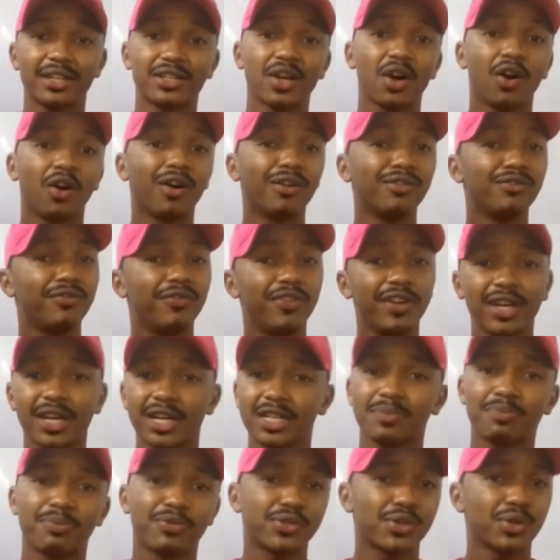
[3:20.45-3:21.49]
on various
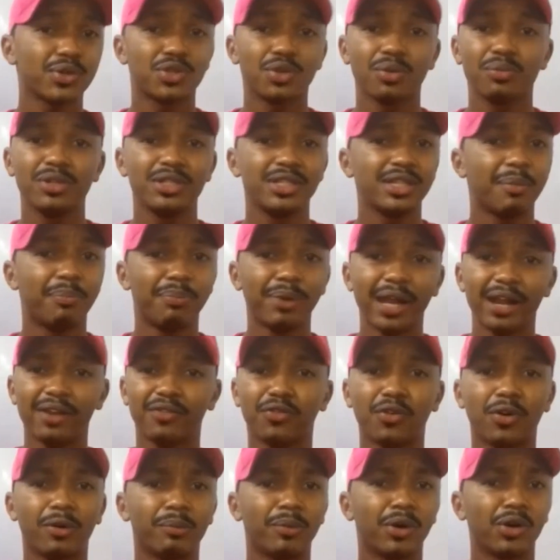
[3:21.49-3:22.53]
social media
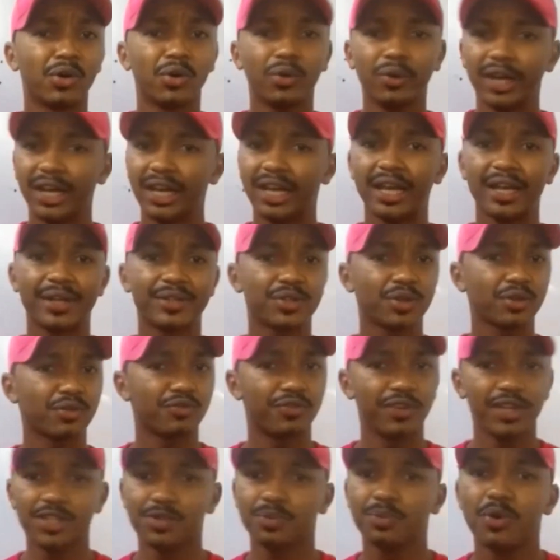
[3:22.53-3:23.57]
platforms, on OLX, on
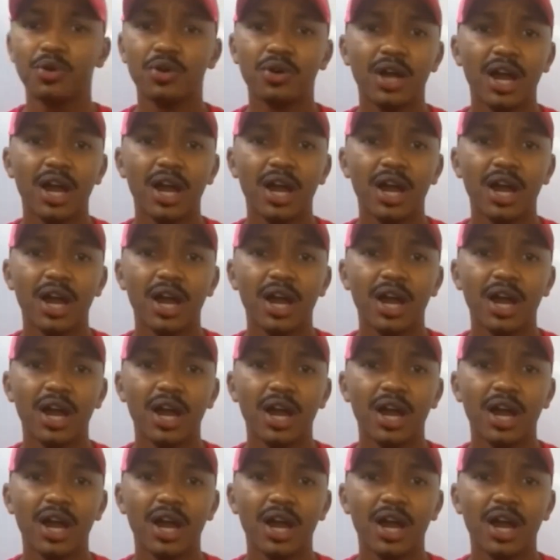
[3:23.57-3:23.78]
Facebook.